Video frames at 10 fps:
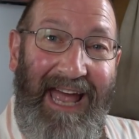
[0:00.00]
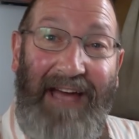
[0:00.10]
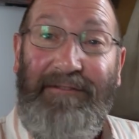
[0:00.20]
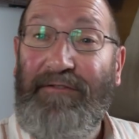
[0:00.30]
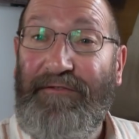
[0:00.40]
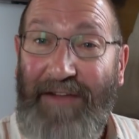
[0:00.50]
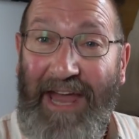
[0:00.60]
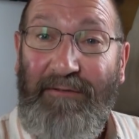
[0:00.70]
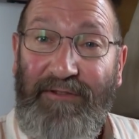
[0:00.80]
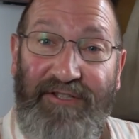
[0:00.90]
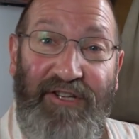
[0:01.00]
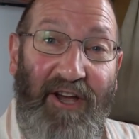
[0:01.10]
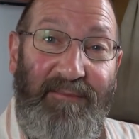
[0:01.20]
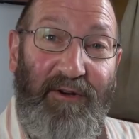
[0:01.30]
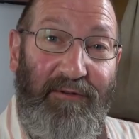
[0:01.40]
having found the
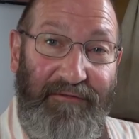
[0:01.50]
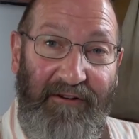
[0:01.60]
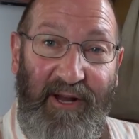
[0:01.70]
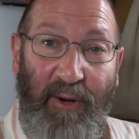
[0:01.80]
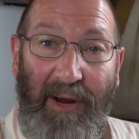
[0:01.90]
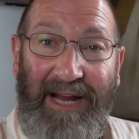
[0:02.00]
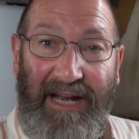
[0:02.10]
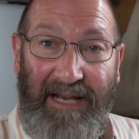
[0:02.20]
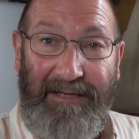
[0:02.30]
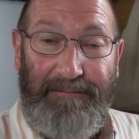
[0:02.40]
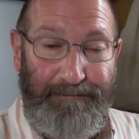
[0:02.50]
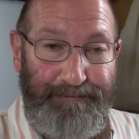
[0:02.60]
time gone very quickly.